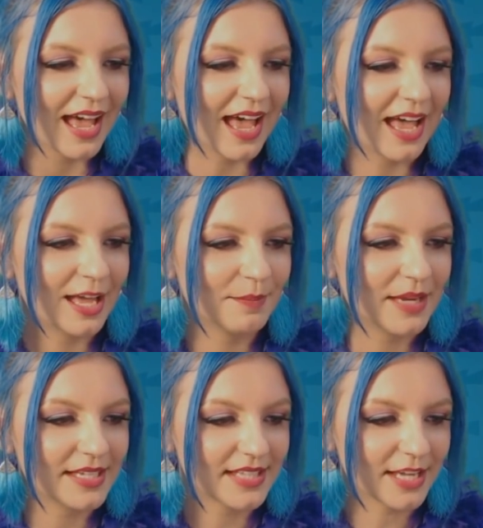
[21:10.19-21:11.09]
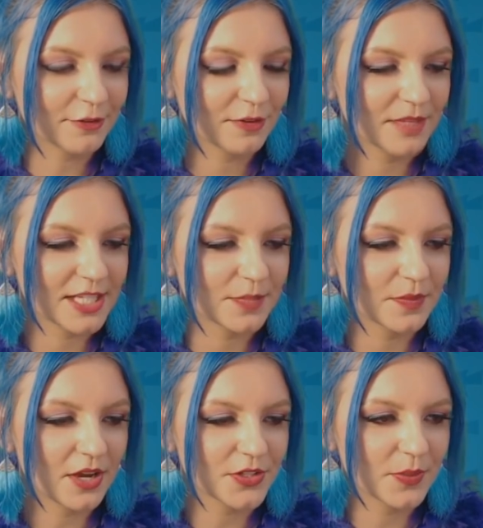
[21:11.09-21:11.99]
Aside from this,
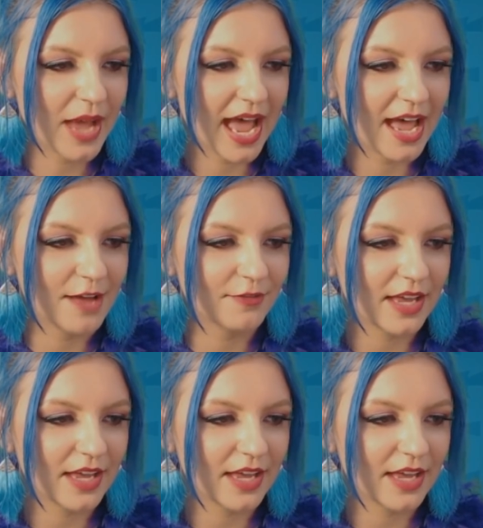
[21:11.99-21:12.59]
we also have